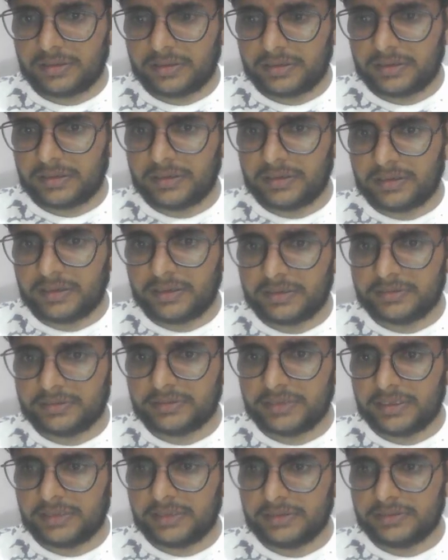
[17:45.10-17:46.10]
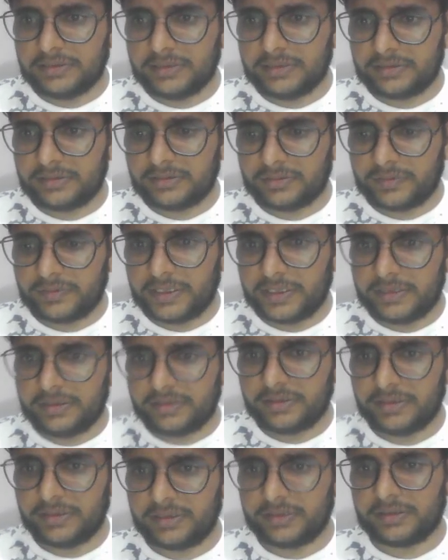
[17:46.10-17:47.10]
and then this one is
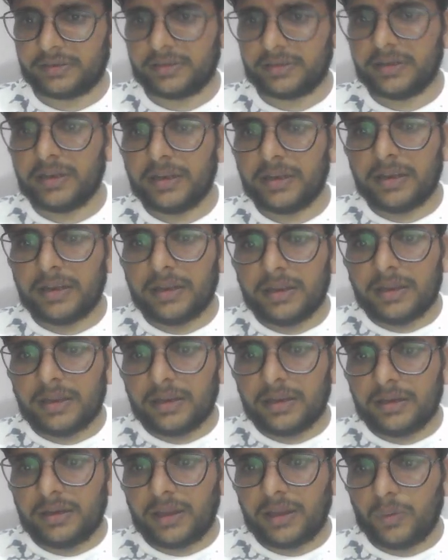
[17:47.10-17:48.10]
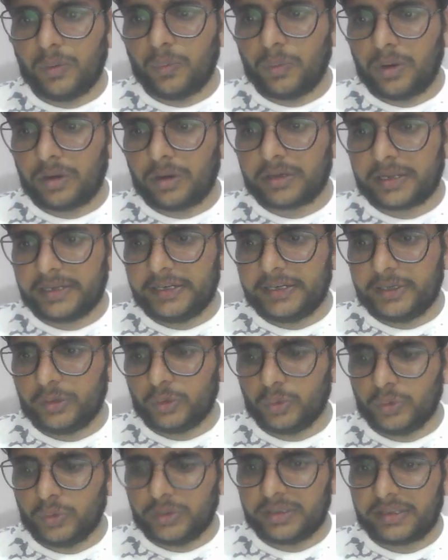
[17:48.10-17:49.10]
here. Now what I need to
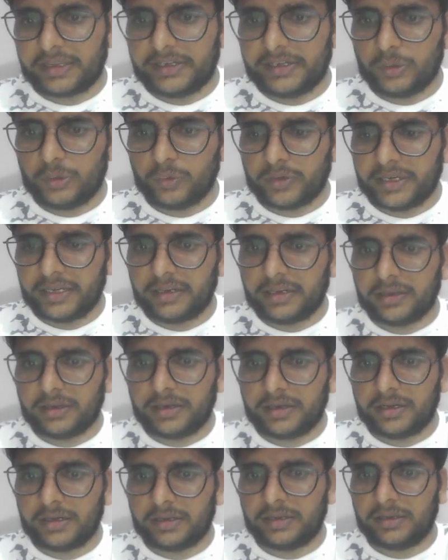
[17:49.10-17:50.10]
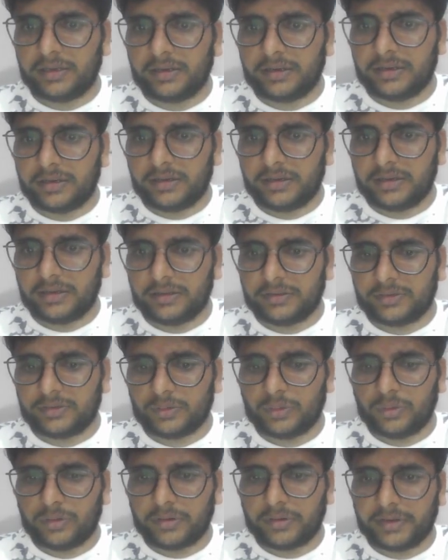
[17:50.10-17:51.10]
do is I need to return.
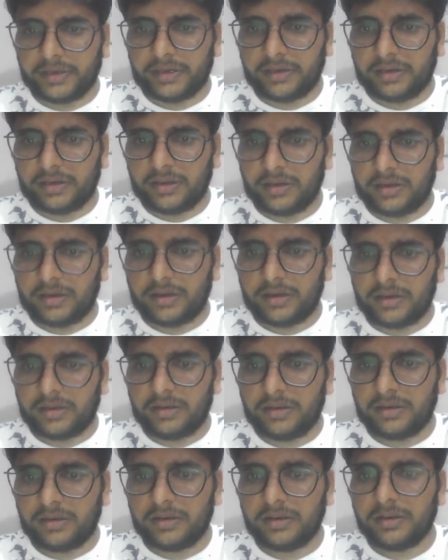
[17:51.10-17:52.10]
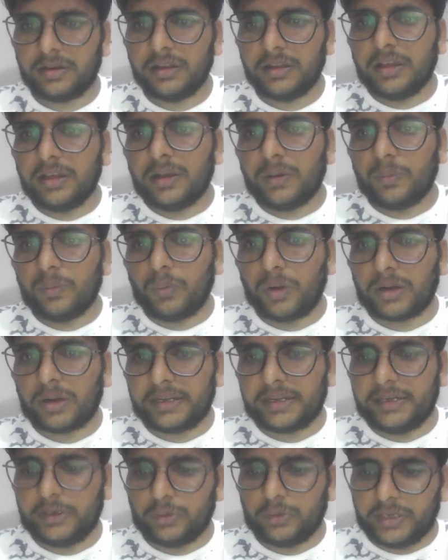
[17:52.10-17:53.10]
Return, what I
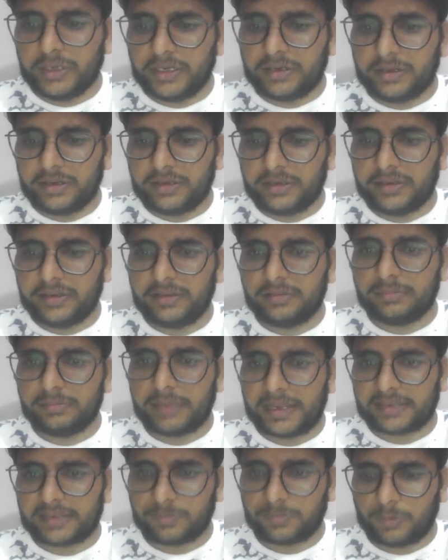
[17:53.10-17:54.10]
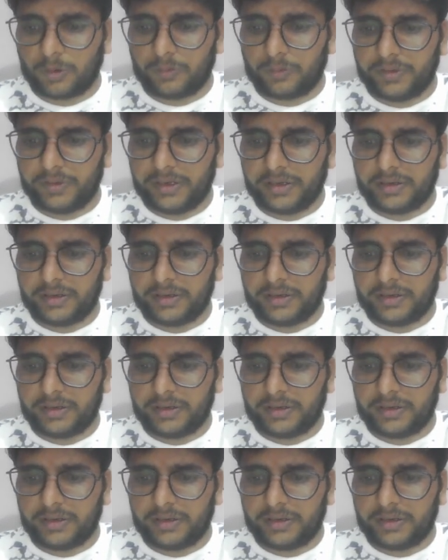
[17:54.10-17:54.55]
need to return is max profit.